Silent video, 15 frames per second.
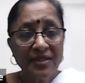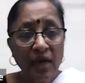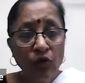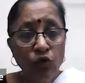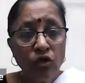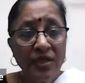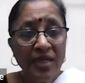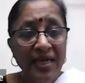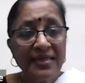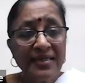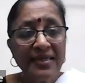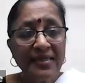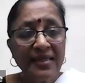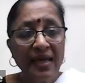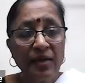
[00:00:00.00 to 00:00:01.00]
is
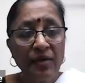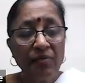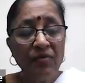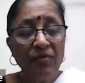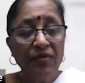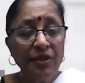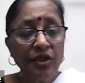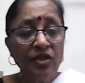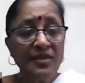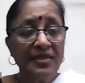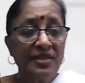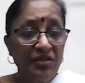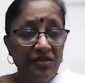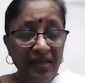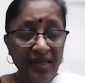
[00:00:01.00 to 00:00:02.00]
Anushasitaram, which
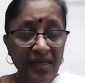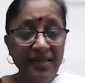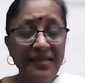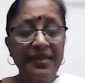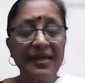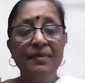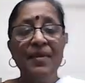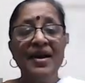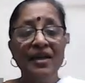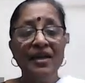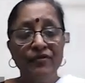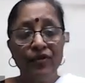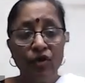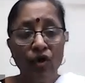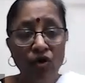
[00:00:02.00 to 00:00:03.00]
is really the
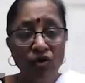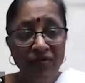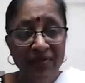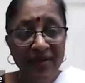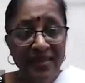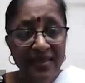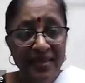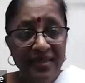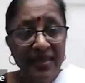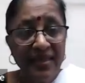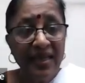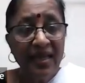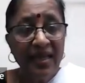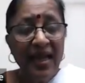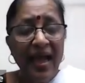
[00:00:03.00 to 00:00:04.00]
commander for all of us.
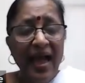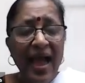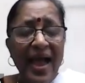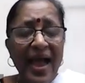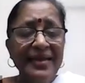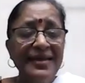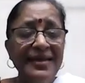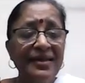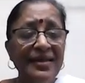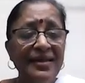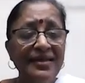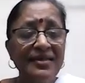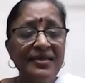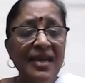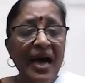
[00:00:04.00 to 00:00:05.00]
And
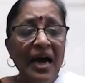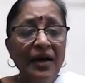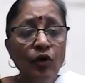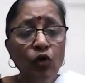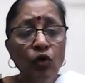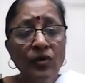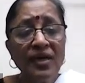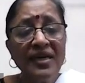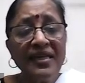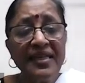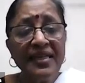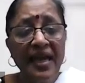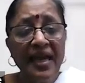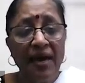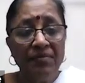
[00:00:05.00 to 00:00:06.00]
it is
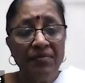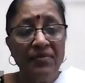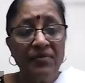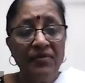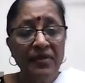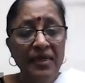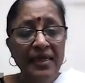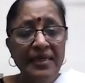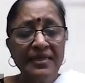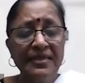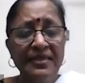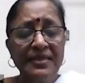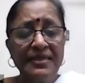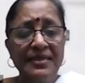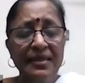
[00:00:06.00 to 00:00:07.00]
Anoraniyam. It
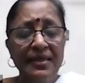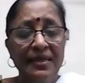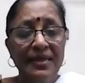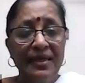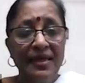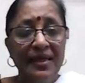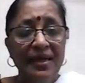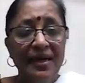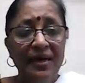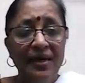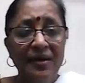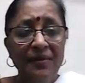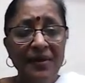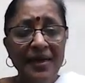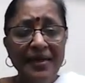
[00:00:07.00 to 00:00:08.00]
is
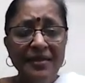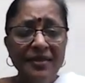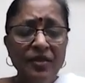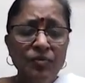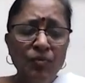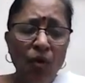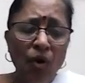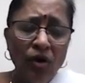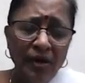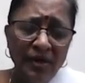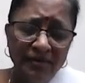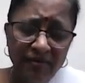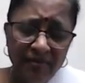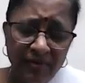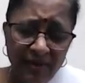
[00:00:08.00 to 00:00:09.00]

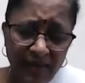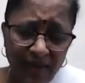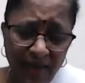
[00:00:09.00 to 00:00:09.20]
smaller.